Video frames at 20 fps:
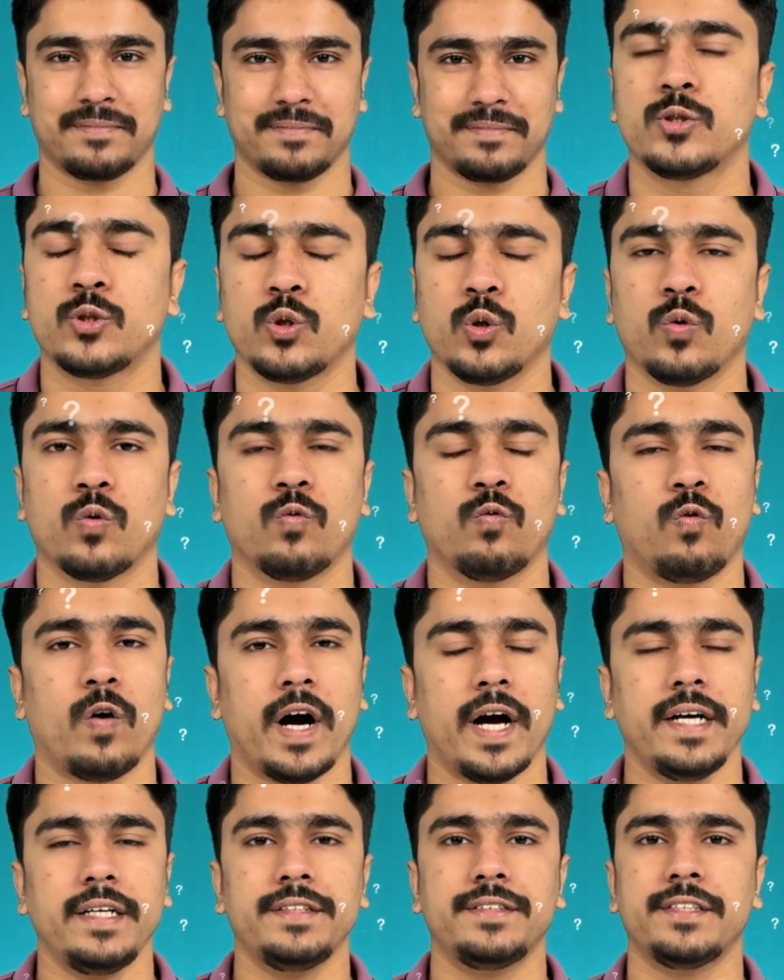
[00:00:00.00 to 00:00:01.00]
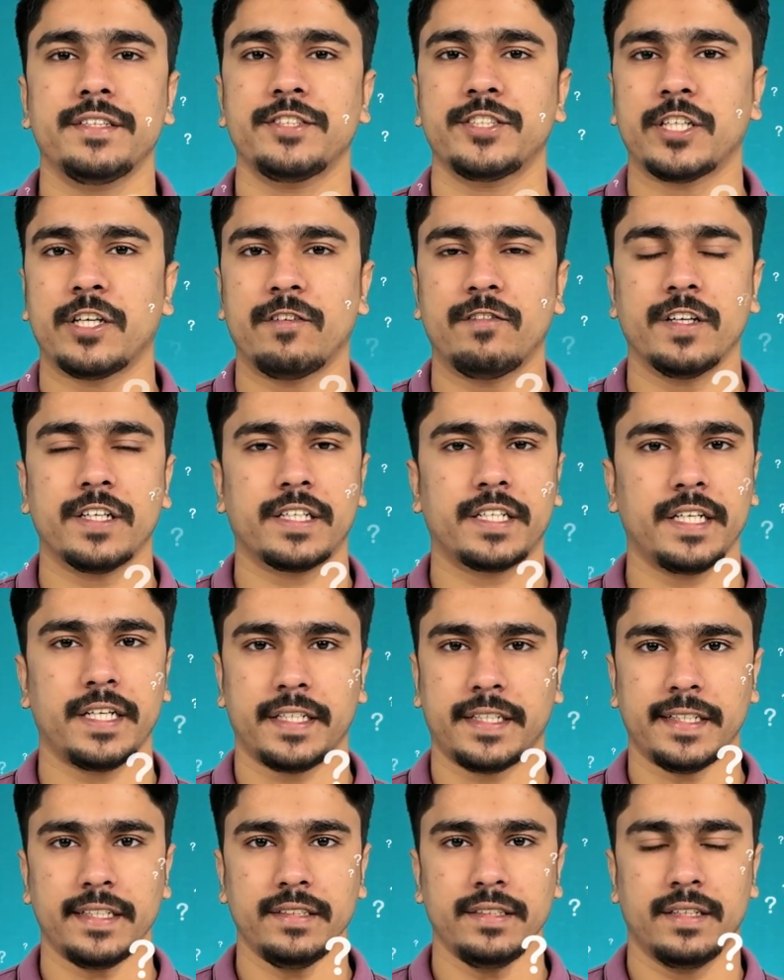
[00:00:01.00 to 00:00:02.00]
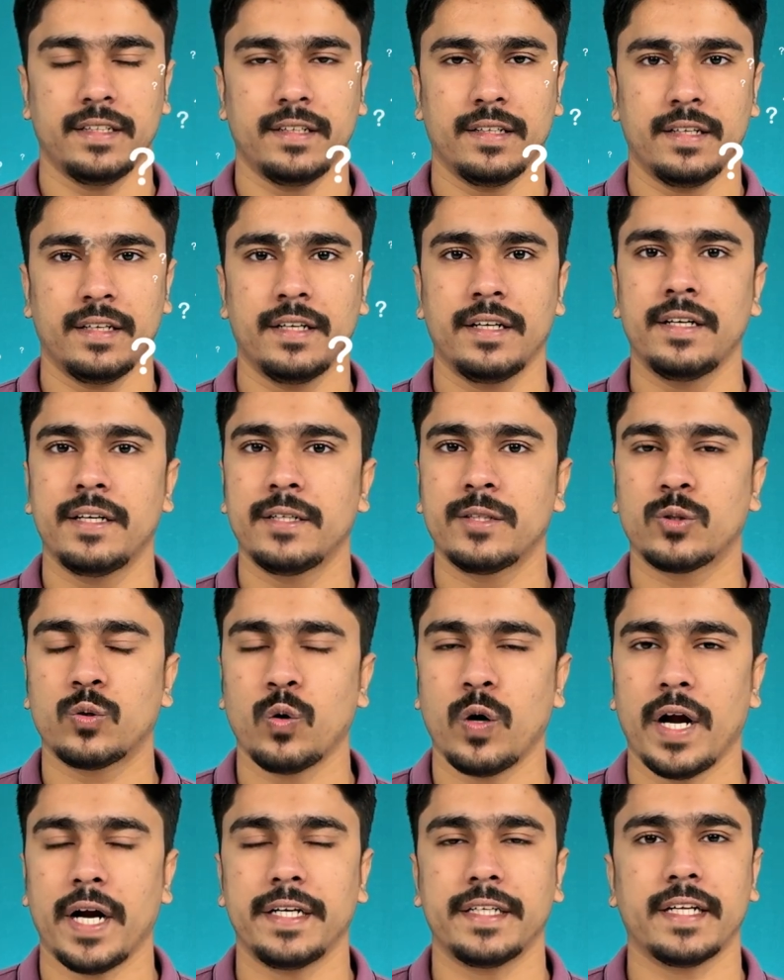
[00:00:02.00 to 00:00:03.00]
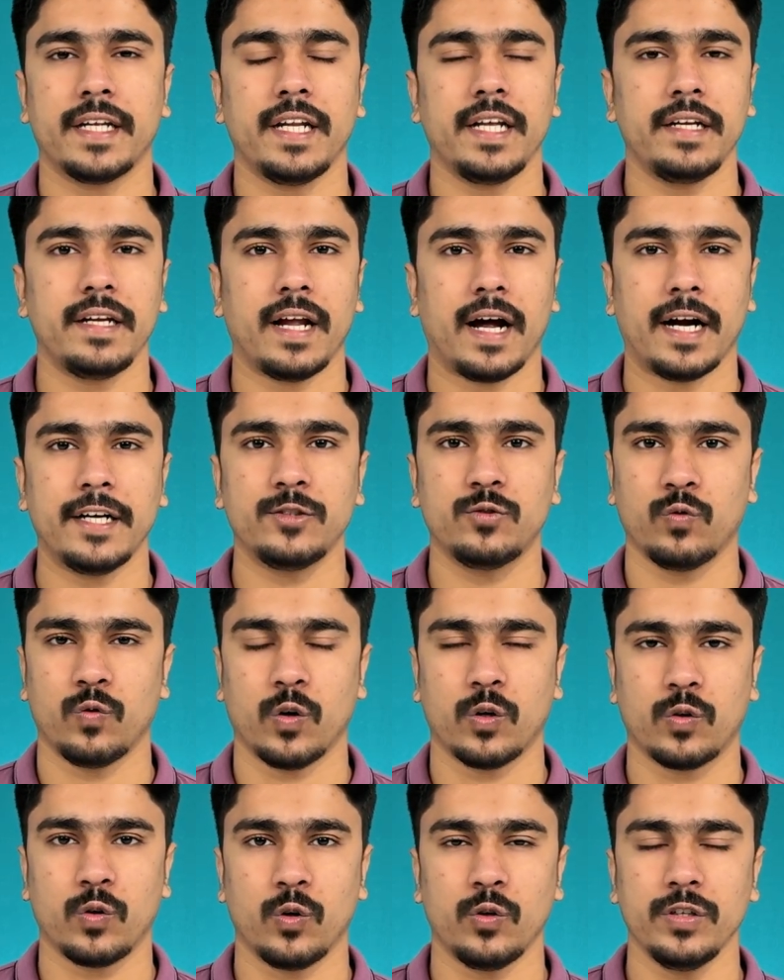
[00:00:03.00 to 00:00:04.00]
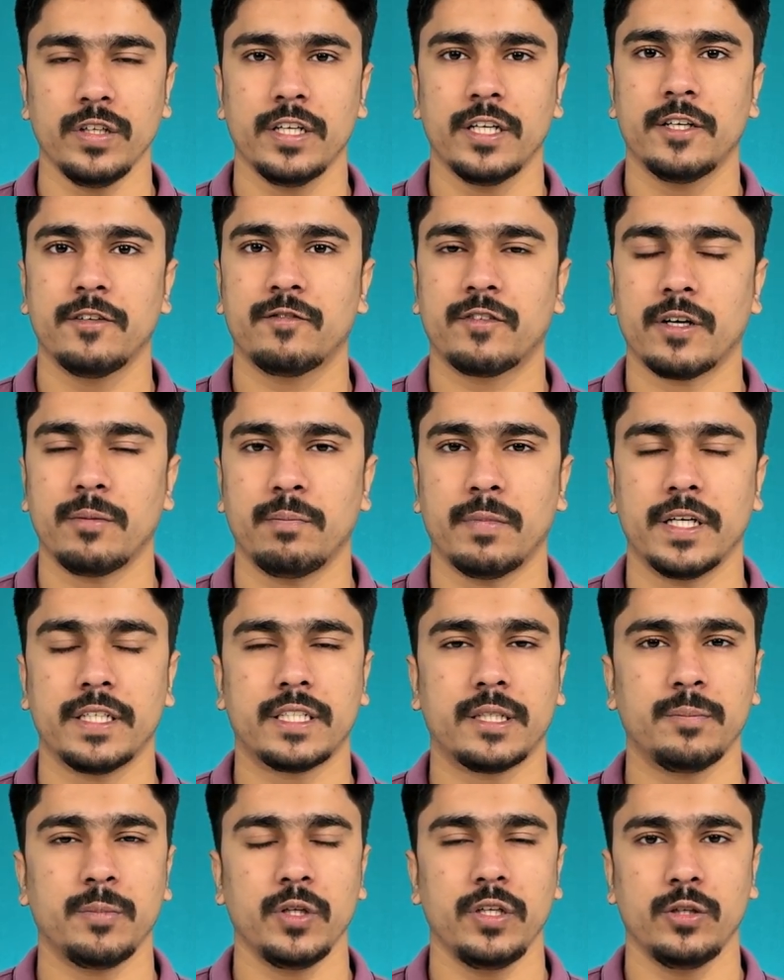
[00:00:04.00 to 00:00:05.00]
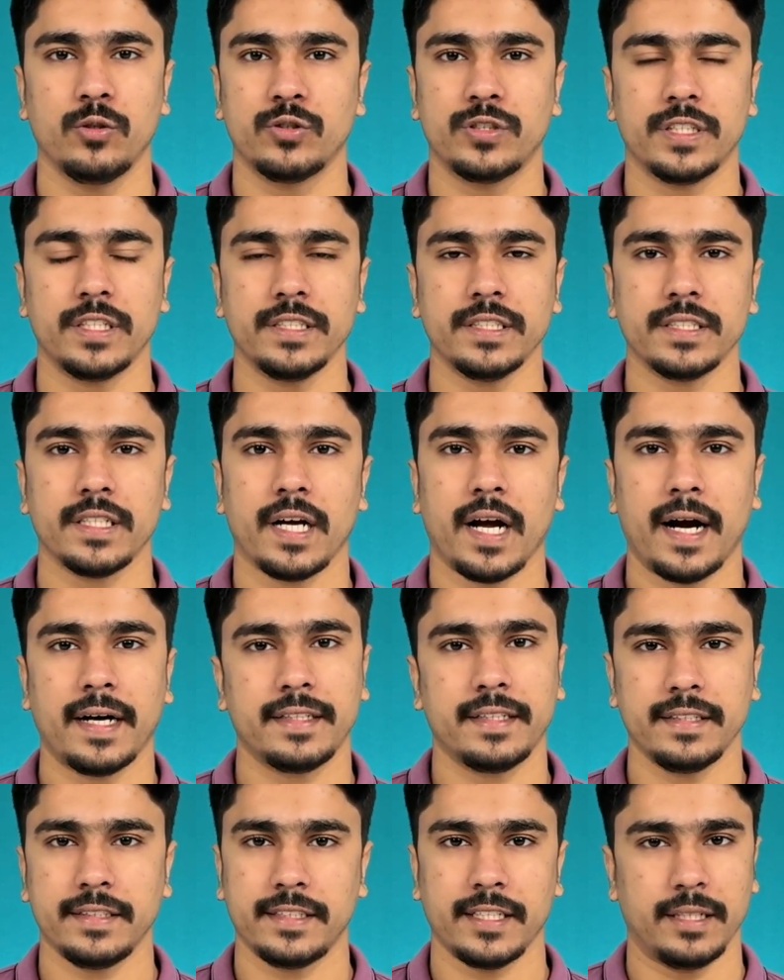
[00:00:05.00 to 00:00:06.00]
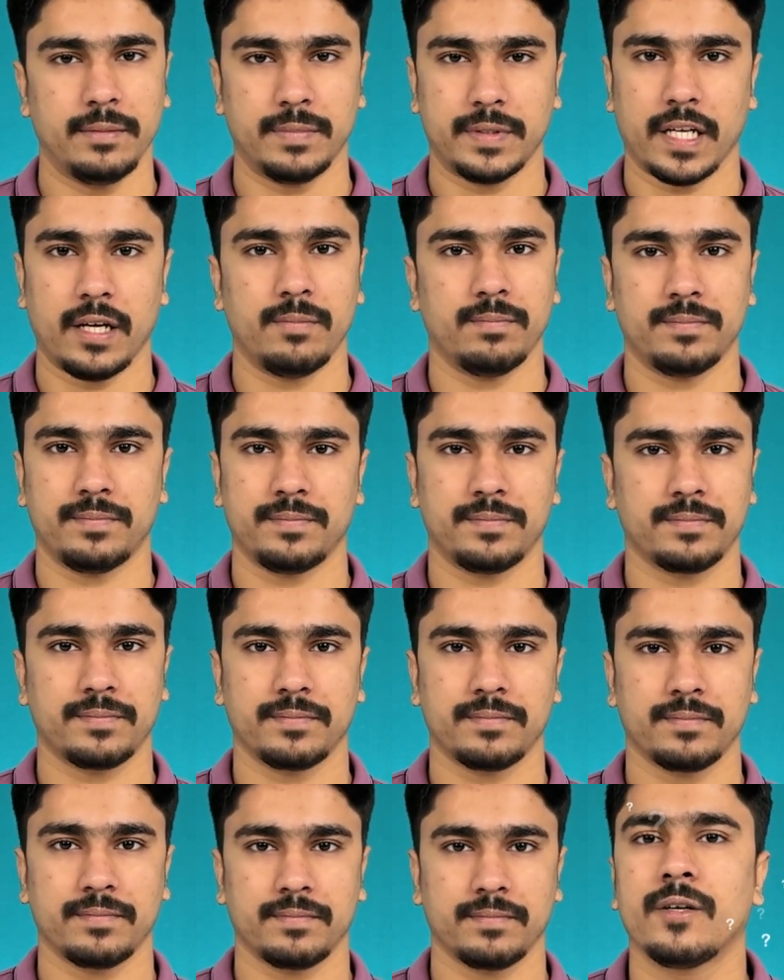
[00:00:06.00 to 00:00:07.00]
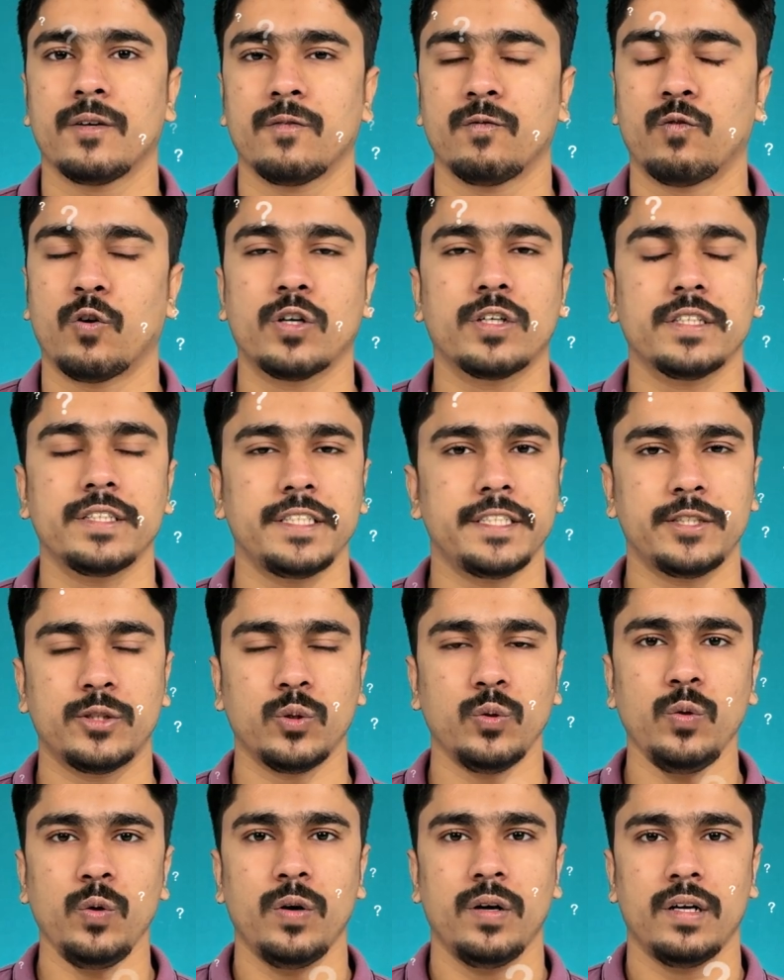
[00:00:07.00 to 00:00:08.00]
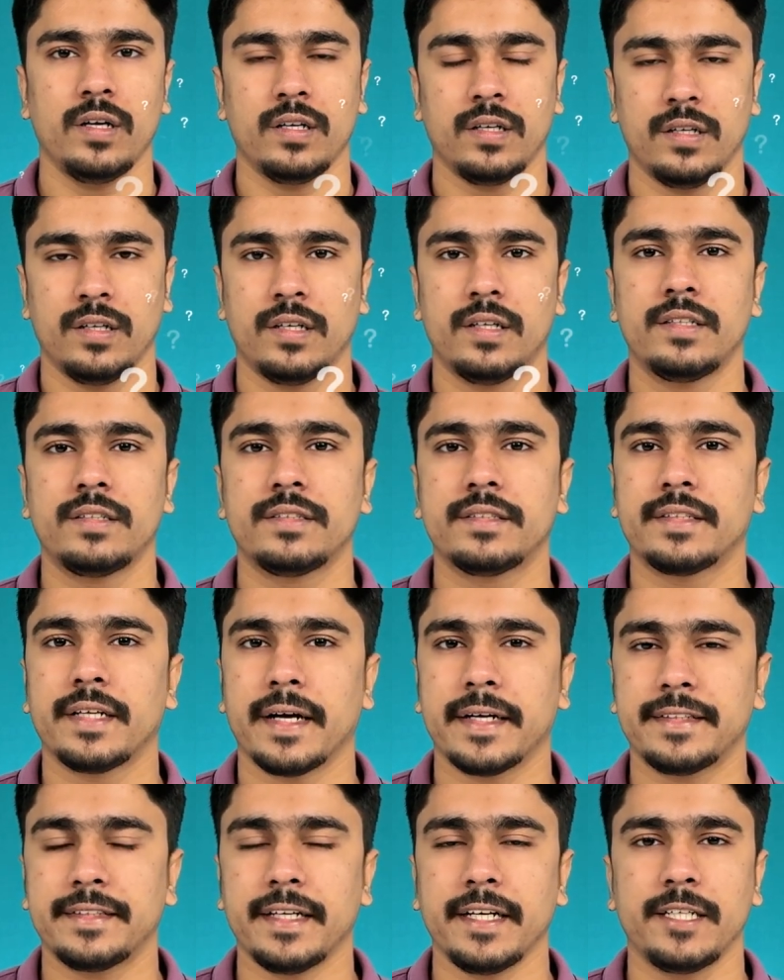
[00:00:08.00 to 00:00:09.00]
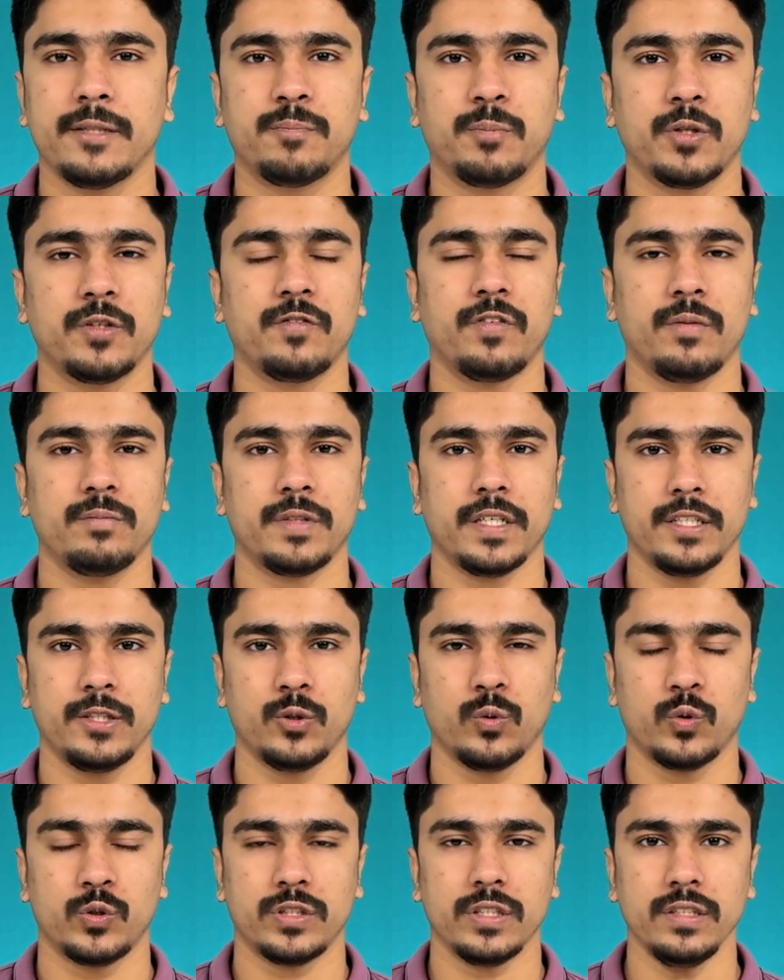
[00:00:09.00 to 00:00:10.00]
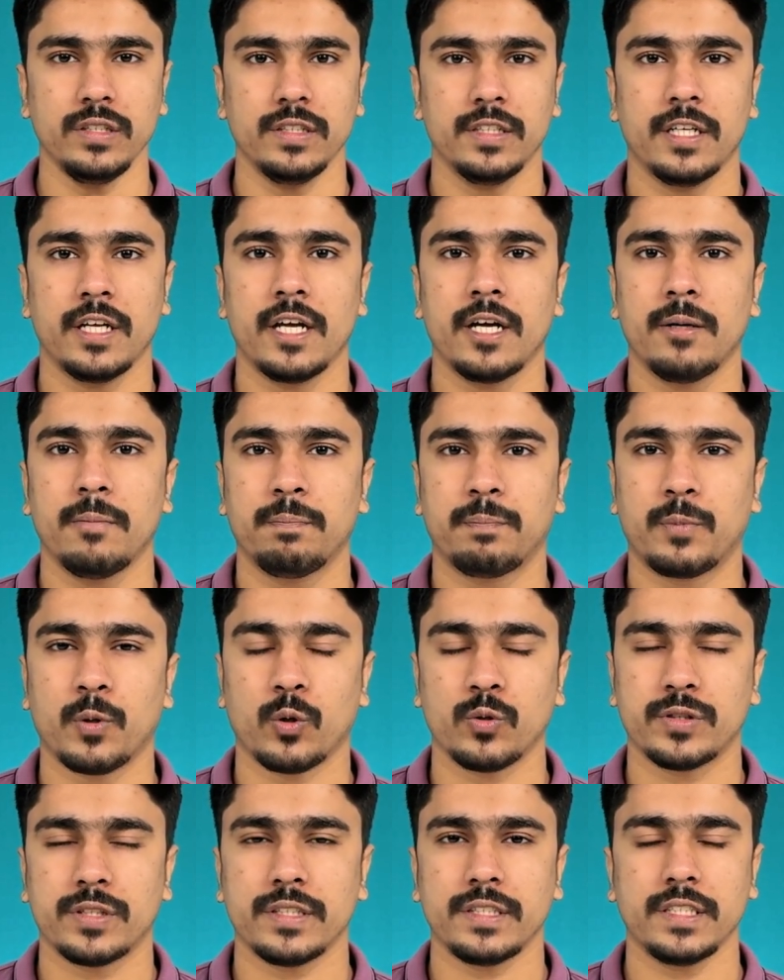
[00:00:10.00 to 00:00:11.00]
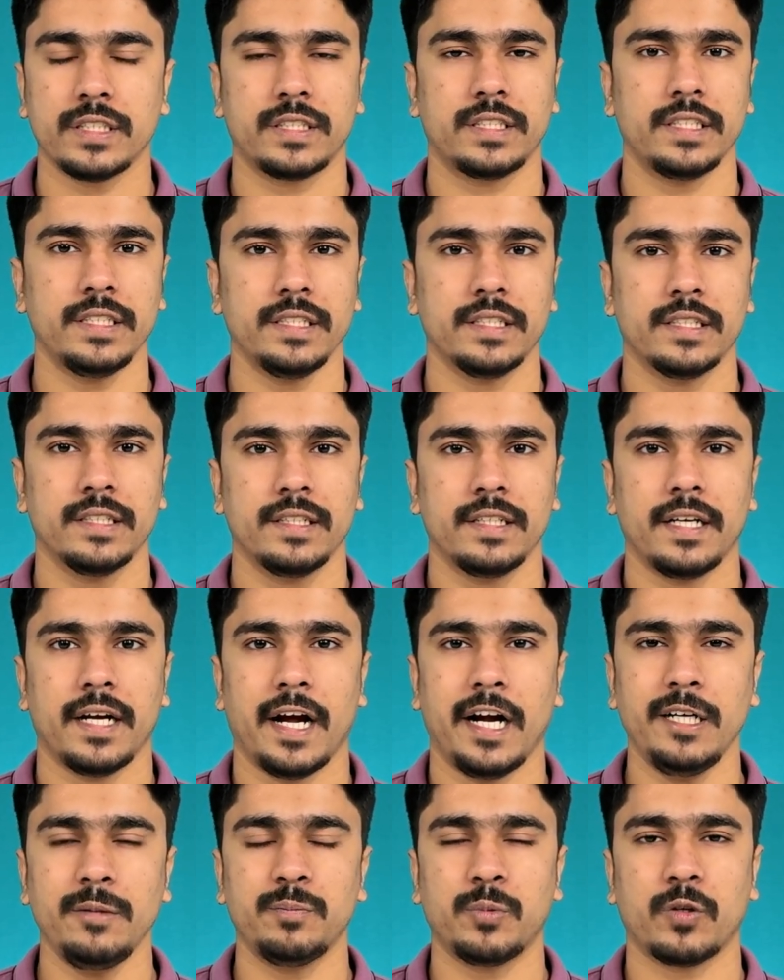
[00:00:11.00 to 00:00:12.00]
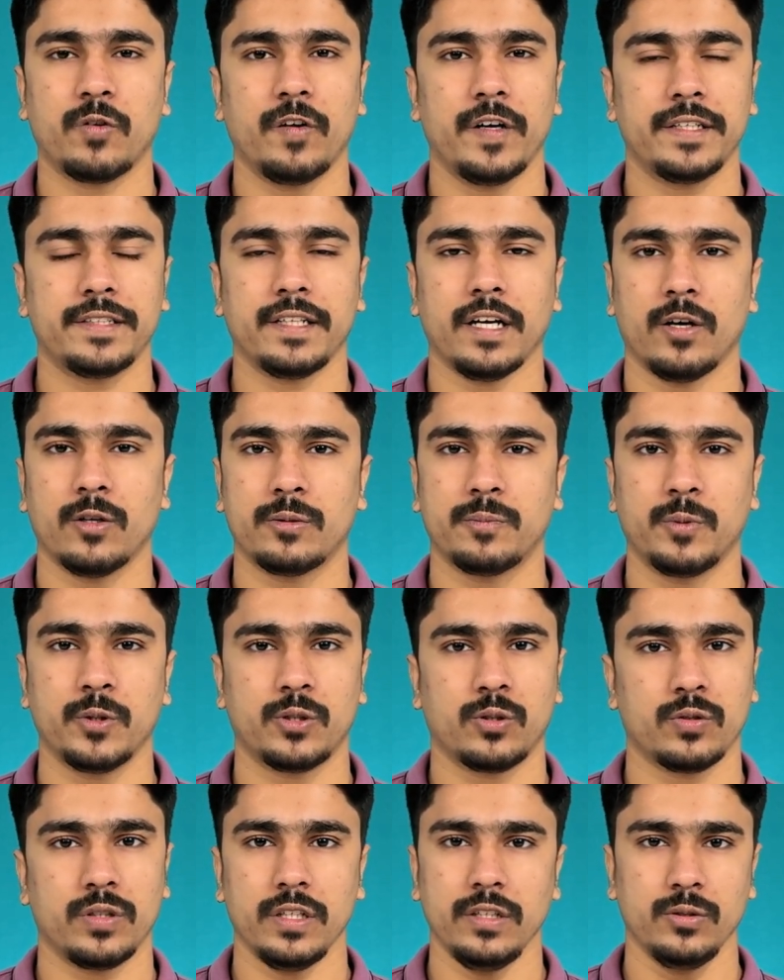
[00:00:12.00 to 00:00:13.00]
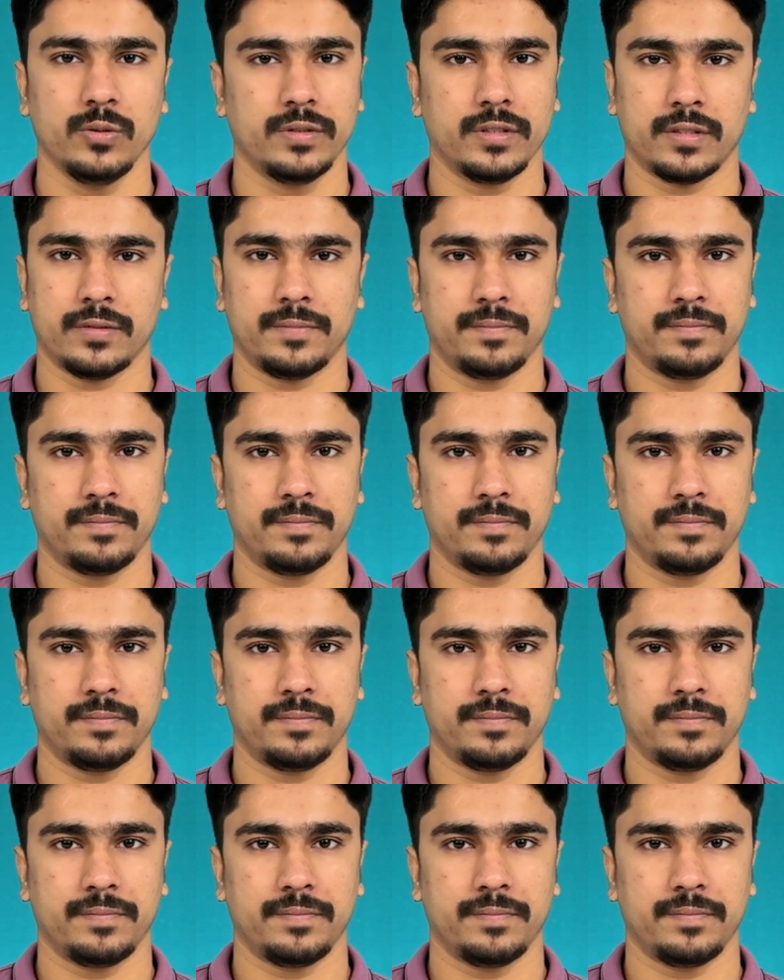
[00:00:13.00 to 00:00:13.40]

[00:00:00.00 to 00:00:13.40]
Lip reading: So why is the server created? To handle a large workload from multiple users at the same time. What does it do? Takes the input from the user, processes it and provides the output to the user.